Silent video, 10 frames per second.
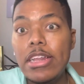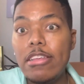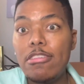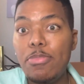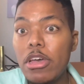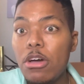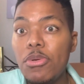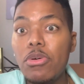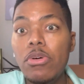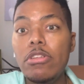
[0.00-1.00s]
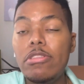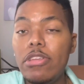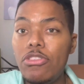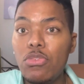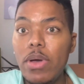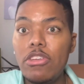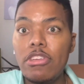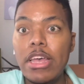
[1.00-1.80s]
despicable situation.